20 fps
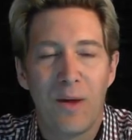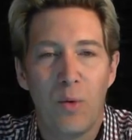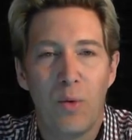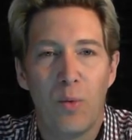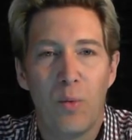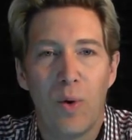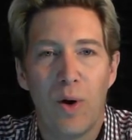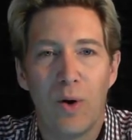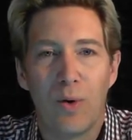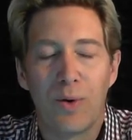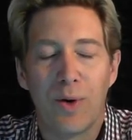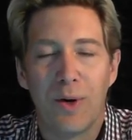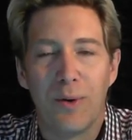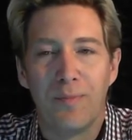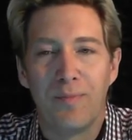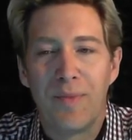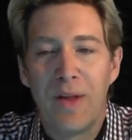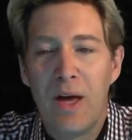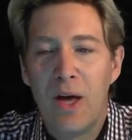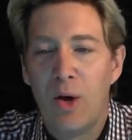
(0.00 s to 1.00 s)
Well,
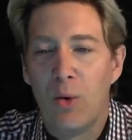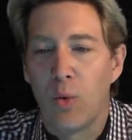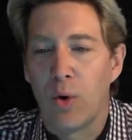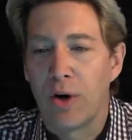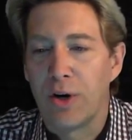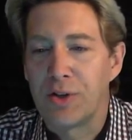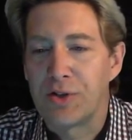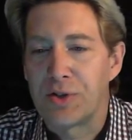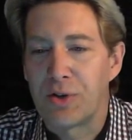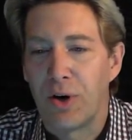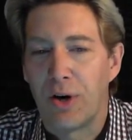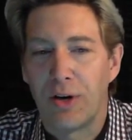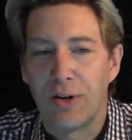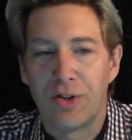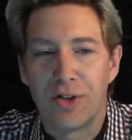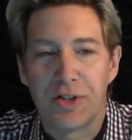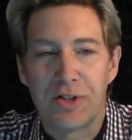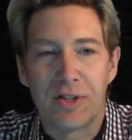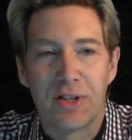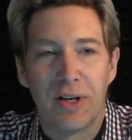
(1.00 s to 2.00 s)
welcome. We're going to start
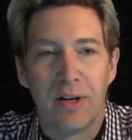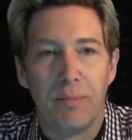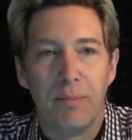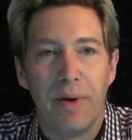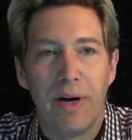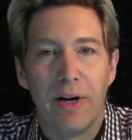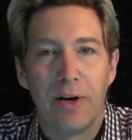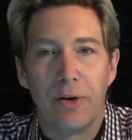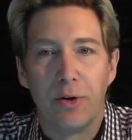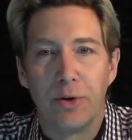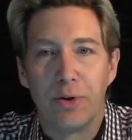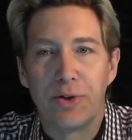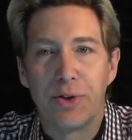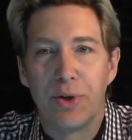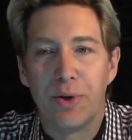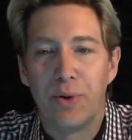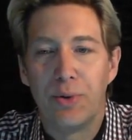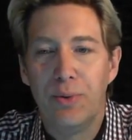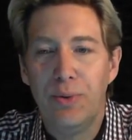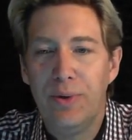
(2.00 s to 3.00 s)
just in a minute or
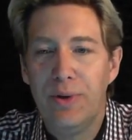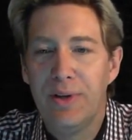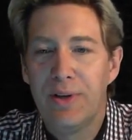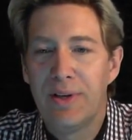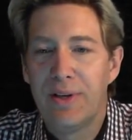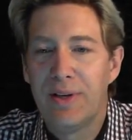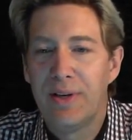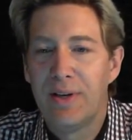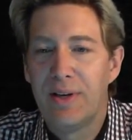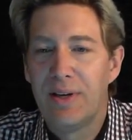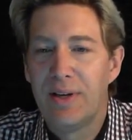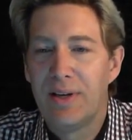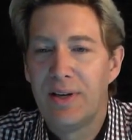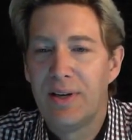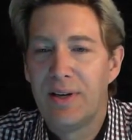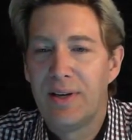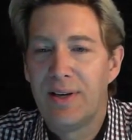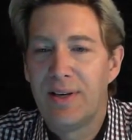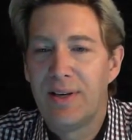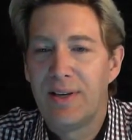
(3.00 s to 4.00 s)
two.
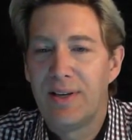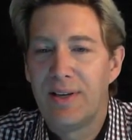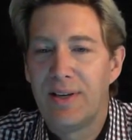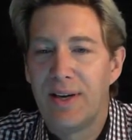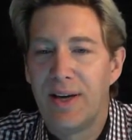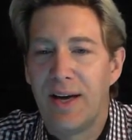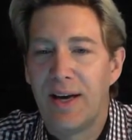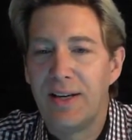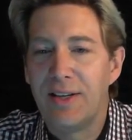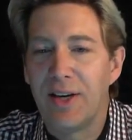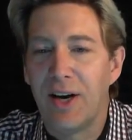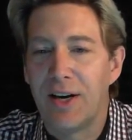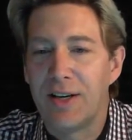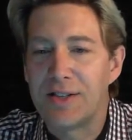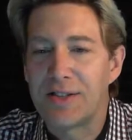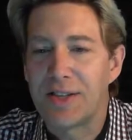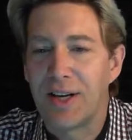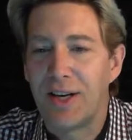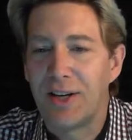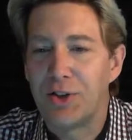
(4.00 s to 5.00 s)
Hey, Don
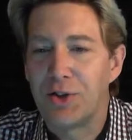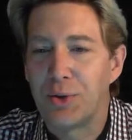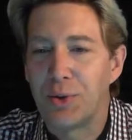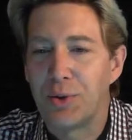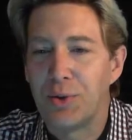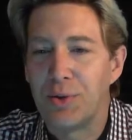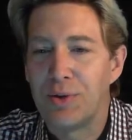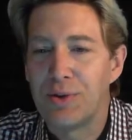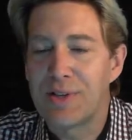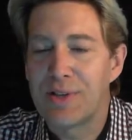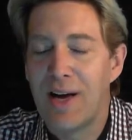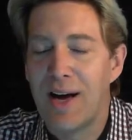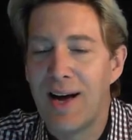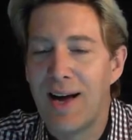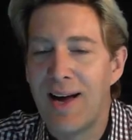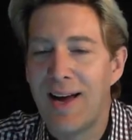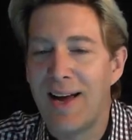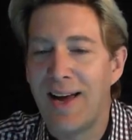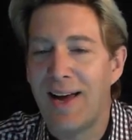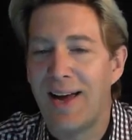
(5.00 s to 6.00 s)
St. Jules.
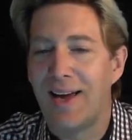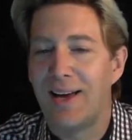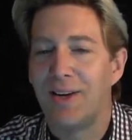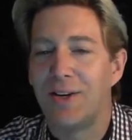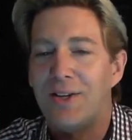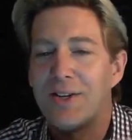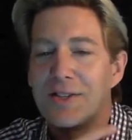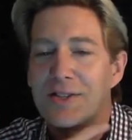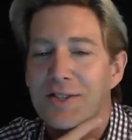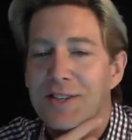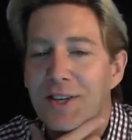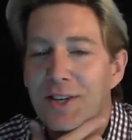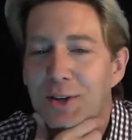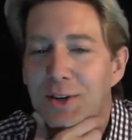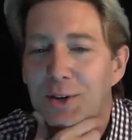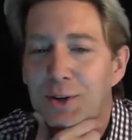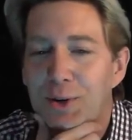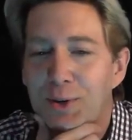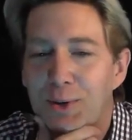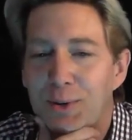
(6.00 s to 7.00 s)
Hi, good to see
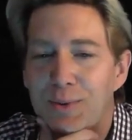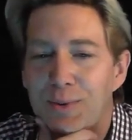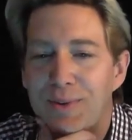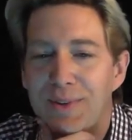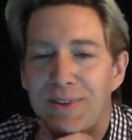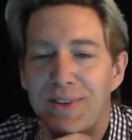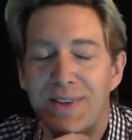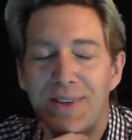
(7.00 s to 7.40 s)
you.